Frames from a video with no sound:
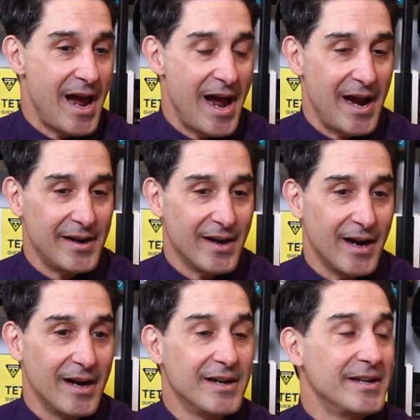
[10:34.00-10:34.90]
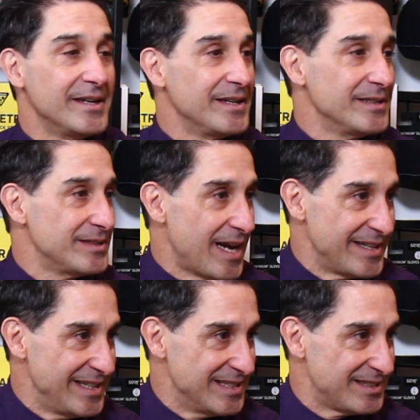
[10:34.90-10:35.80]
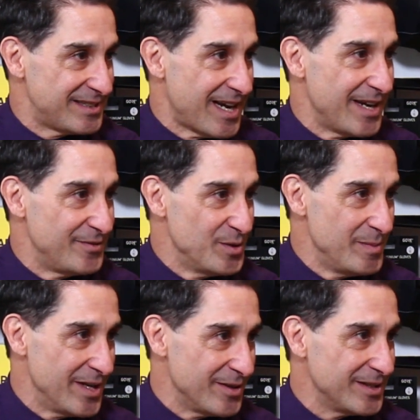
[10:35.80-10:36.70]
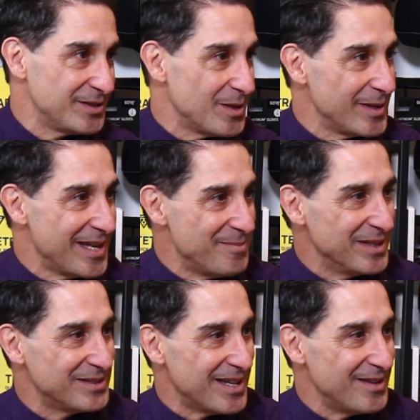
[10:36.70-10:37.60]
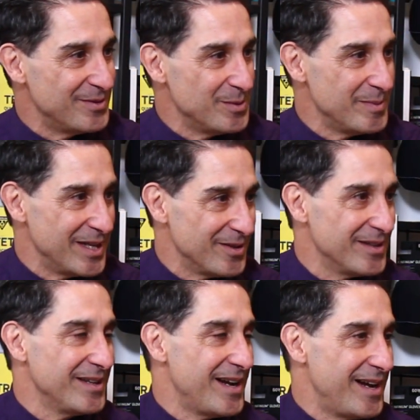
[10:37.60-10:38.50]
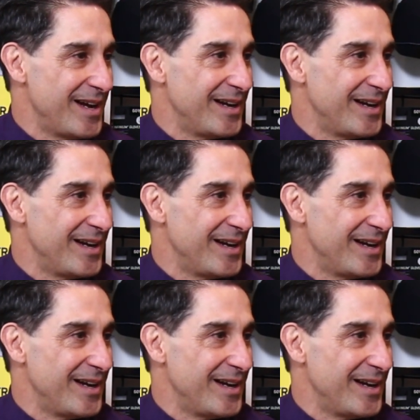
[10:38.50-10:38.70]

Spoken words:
And so I needed a side view mirror, so he gave me a side view mirror, and